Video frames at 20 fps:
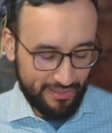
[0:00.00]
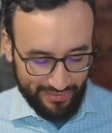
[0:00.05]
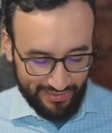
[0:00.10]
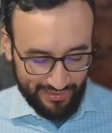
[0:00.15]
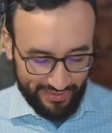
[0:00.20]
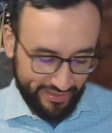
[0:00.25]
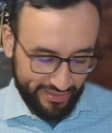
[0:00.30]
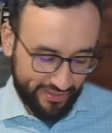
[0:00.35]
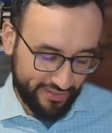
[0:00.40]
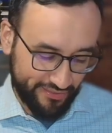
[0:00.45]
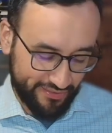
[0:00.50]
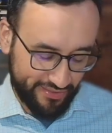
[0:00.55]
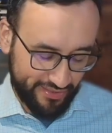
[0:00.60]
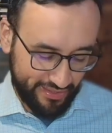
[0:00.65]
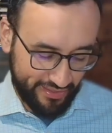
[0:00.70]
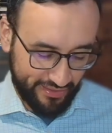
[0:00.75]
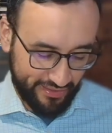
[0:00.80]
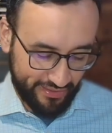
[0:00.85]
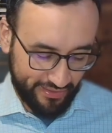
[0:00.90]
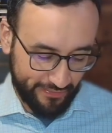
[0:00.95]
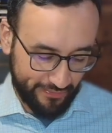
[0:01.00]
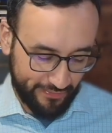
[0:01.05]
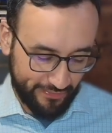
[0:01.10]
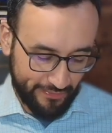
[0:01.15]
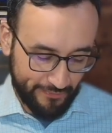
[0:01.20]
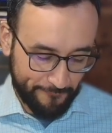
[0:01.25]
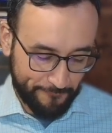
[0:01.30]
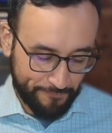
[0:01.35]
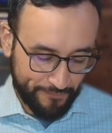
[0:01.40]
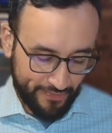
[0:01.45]
with linking your thinking.
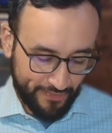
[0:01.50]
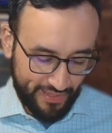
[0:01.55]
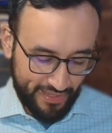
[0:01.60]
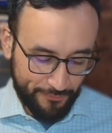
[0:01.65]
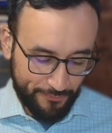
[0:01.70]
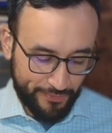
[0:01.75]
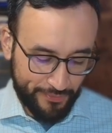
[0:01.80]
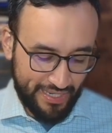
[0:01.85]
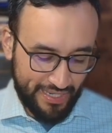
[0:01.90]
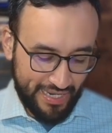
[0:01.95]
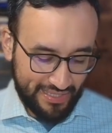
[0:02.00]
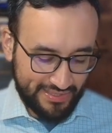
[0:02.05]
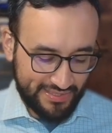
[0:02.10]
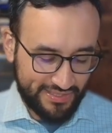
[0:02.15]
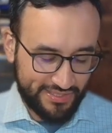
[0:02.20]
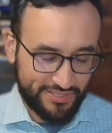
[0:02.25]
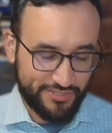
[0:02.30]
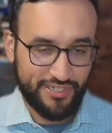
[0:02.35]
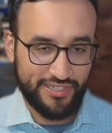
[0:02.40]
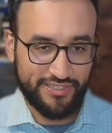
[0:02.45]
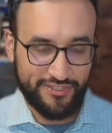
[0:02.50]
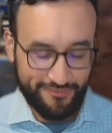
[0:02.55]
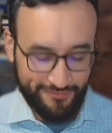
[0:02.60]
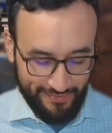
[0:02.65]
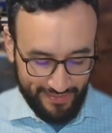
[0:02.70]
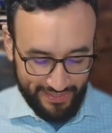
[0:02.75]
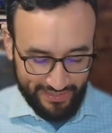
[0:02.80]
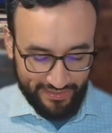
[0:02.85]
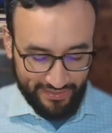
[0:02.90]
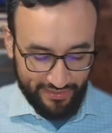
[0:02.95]
And we're actually trying to
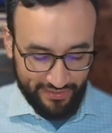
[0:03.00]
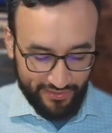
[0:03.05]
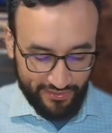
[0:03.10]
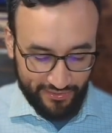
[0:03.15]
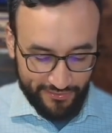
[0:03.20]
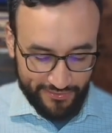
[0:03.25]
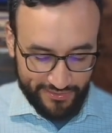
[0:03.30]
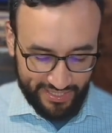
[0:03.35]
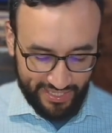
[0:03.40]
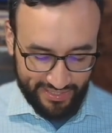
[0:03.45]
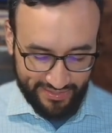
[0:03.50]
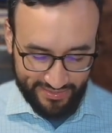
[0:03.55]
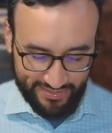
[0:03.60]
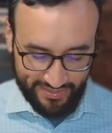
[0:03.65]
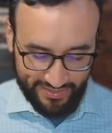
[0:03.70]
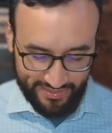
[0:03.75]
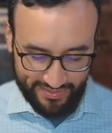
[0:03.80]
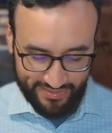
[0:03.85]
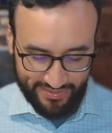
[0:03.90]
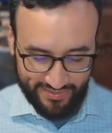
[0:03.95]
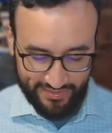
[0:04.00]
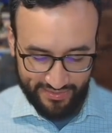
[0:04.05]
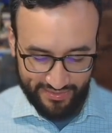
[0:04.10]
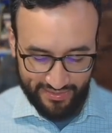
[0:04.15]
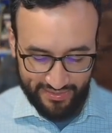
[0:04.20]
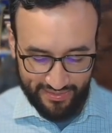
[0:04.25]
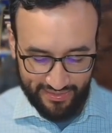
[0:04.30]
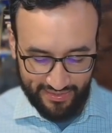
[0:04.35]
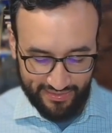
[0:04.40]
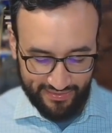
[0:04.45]
find use cases.
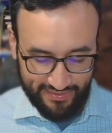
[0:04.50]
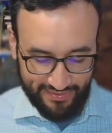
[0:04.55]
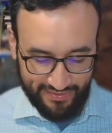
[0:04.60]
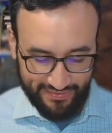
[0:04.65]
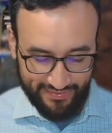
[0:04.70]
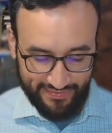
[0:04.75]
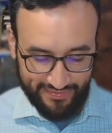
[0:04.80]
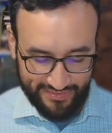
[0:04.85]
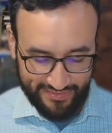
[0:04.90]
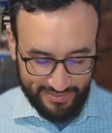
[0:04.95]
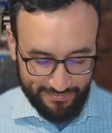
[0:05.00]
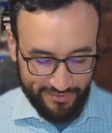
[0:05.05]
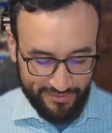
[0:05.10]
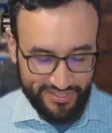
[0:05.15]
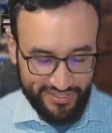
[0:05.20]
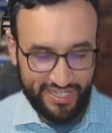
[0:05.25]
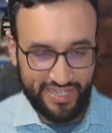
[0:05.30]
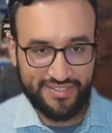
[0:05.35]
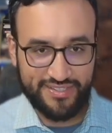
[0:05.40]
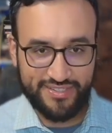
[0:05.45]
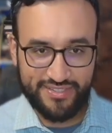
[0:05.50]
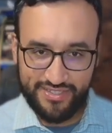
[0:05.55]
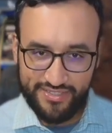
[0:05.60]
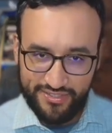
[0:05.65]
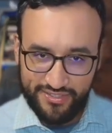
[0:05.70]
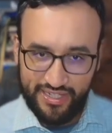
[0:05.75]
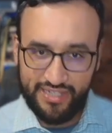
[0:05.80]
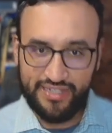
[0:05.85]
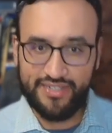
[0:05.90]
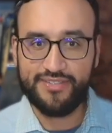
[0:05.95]
Some use cases just
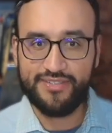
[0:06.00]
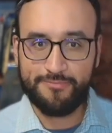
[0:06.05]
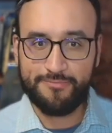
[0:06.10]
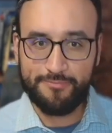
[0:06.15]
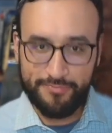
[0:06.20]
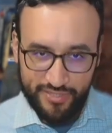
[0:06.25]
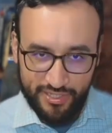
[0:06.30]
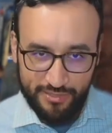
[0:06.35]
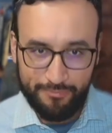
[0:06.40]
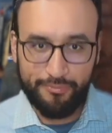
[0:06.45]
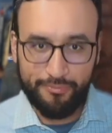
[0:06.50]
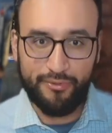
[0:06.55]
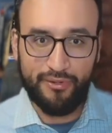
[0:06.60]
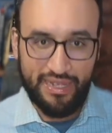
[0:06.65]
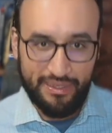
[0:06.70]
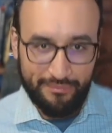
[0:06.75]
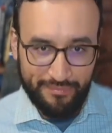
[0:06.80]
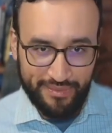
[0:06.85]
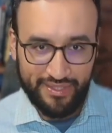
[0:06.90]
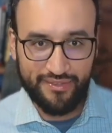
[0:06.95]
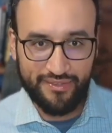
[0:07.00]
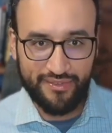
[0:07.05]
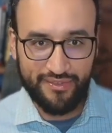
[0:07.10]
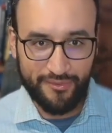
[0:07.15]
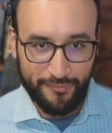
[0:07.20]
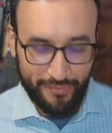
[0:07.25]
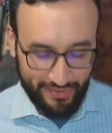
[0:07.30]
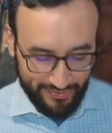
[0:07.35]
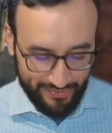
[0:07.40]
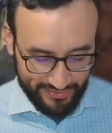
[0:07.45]
to kind of start priming the
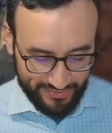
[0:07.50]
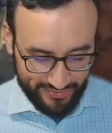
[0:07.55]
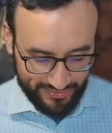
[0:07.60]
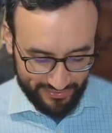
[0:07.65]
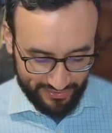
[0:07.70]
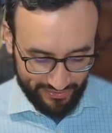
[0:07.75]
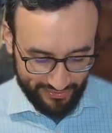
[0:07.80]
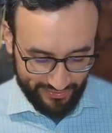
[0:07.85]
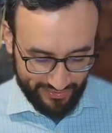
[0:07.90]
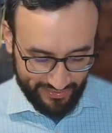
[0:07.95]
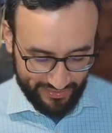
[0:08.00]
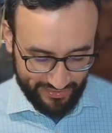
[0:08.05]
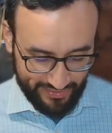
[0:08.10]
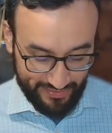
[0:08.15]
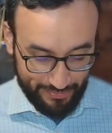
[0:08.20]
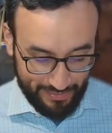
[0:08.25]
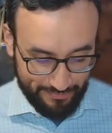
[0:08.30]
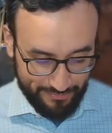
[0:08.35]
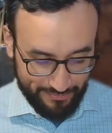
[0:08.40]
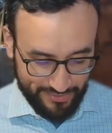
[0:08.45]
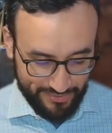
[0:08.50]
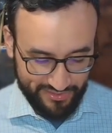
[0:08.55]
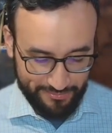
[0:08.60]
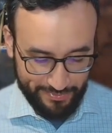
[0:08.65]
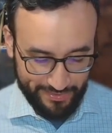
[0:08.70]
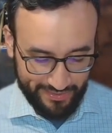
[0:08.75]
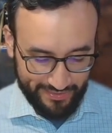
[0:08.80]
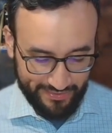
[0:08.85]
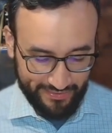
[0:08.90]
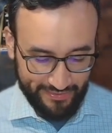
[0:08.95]
wheels or the pump, so to
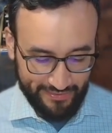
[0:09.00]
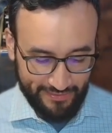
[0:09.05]
speak,